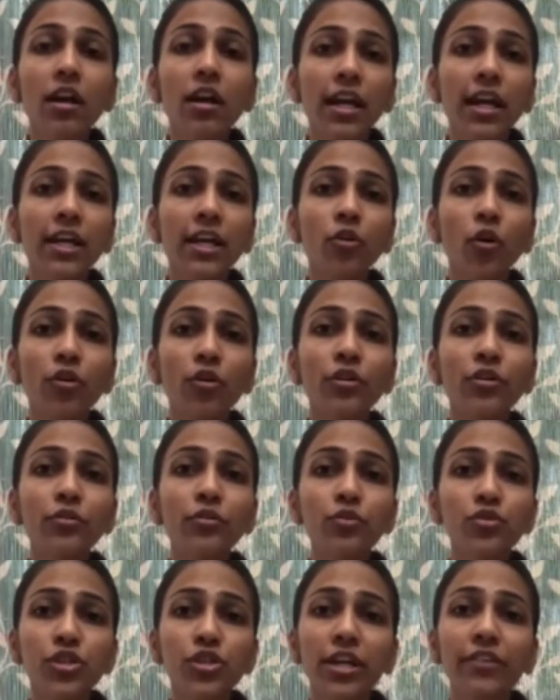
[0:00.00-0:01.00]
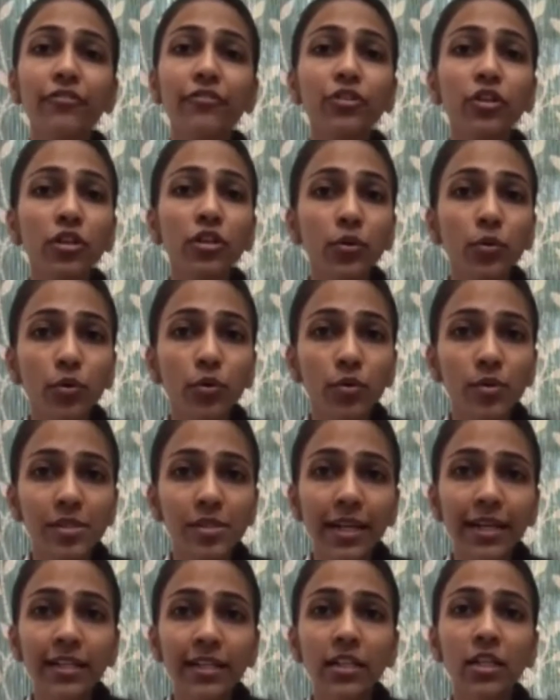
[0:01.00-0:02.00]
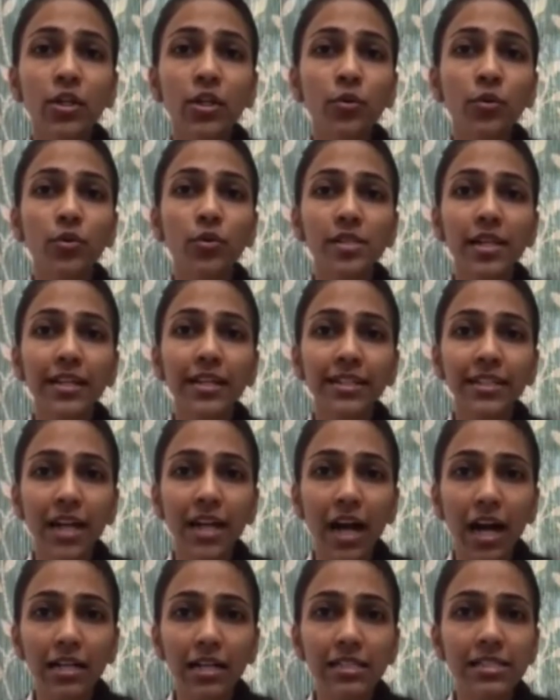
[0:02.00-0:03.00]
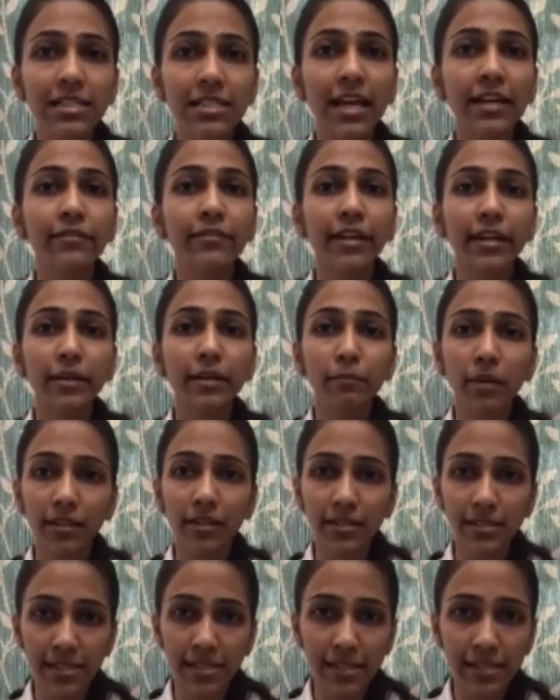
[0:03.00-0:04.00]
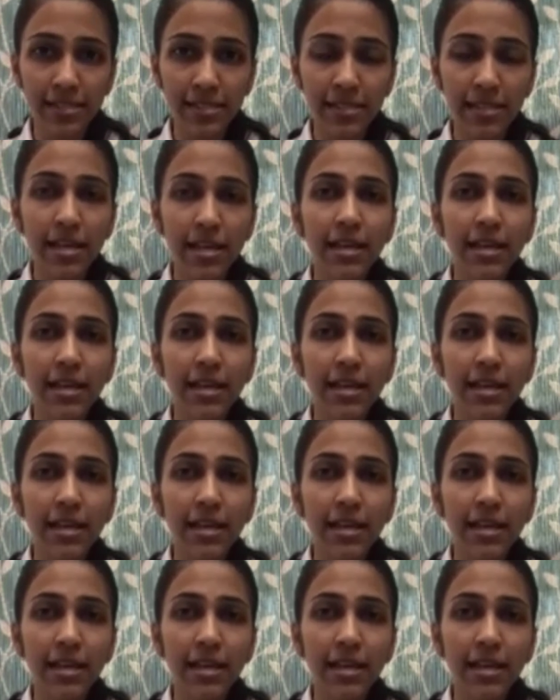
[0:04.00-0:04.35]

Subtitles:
in order to check for the leukocyte casts, and red blood cells.